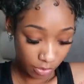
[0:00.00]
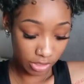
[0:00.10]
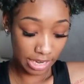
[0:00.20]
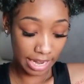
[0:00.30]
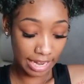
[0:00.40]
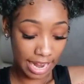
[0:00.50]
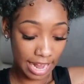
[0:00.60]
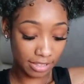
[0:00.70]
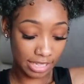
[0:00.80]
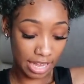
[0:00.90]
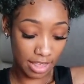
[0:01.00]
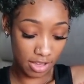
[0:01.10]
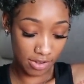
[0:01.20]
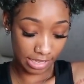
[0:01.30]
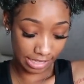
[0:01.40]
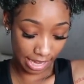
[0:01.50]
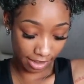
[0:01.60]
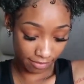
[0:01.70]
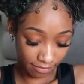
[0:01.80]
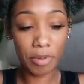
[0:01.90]
Would you date a guy outside of the
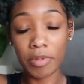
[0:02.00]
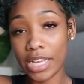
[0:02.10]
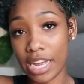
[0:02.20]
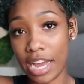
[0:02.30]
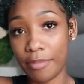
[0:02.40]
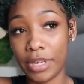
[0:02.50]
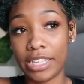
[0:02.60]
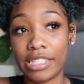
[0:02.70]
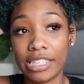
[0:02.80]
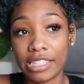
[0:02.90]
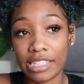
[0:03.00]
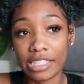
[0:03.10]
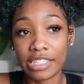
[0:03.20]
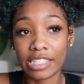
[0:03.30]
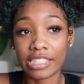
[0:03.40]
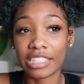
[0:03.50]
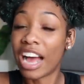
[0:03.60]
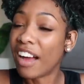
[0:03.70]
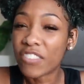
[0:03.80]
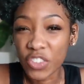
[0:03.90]
USA? Probably not because distance is
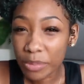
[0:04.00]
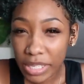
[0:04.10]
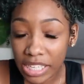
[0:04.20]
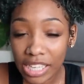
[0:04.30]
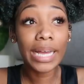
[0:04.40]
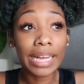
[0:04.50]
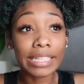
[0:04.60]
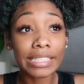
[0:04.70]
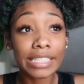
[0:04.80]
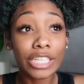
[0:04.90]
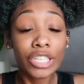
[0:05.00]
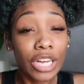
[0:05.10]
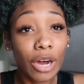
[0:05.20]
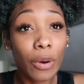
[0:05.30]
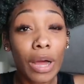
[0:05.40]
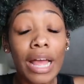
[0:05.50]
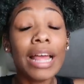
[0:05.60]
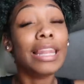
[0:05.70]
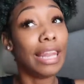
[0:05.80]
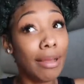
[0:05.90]
not for me. But, you know,
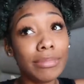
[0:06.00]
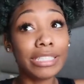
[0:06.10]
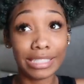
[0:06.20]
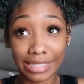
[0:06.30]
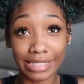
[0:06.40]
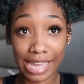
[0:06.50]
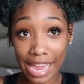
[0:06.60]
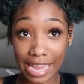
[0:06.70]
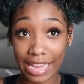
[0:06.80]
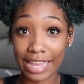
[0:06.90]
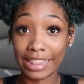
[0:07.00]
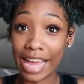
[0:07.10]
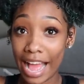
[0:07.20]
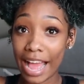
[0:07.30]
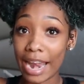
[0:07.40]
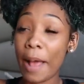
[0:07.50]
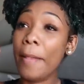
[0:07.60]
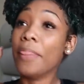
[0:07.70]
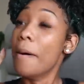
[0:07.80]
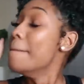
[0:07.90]
let me just say that
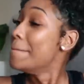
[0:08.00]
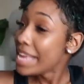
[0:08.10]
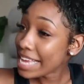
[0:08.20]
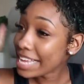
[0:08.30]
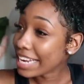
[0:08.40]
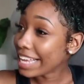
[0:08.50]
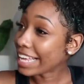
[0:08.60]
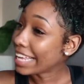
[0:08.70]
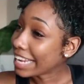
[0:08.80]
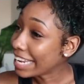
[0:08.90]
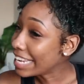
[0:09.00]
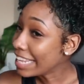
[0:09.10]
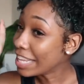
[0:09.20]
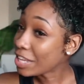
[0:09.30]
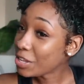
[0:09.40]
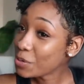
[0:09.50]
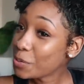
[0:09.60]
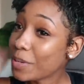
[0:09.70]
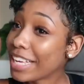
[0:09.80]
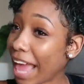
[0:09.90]
the men in the
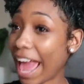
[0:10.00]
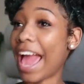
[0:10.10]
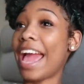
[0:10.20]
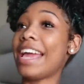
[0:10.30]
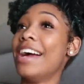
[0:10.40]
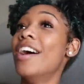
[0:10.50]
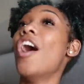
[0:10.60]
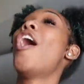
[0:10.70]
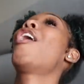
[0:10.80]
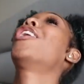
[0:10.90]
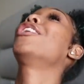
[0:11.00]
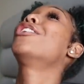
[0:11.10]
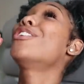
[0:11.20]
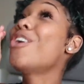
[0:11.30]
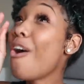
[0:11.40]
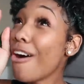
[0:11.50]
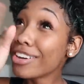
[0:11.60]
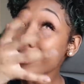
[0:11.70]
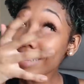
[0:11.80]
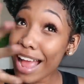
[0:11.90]
UK are
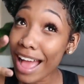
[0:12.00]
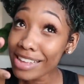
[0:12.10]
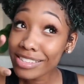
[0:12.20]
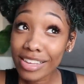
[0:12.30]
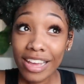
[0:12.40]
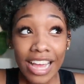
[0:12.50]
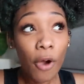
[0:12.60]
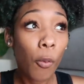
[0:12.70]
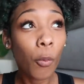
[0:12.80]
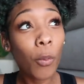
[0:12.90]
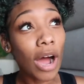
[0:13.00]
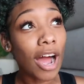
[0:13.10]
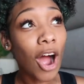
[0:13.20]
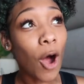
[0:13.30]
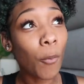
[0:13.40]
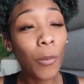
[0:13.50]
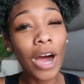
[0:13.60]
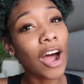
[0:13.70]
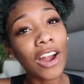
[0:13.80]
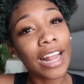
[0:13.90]
gorgeous. What
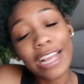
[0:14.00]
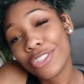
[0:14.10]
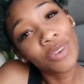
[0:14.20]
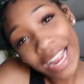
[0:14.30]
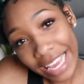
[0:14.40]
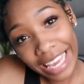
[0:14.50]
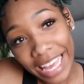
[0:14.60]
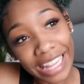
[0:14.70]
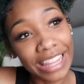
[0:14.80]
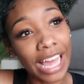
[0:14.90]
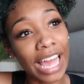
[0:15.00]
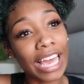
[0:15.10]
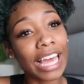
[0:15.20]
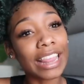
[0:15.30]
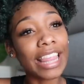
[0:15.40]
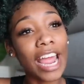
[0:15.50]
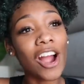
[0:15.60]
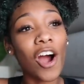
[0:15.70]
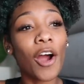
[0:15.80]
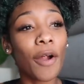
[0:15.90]
what are they drinking? Like they
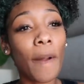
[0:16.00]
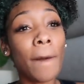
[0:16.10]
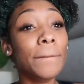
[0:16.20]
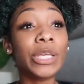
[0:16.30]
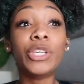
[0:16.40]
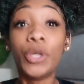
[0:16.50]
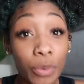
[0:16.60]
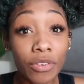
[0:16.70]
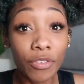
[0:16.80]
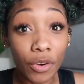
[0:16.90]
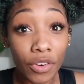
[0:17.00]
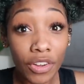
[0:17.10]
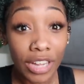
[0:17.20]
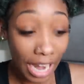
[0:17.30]
are beautiful.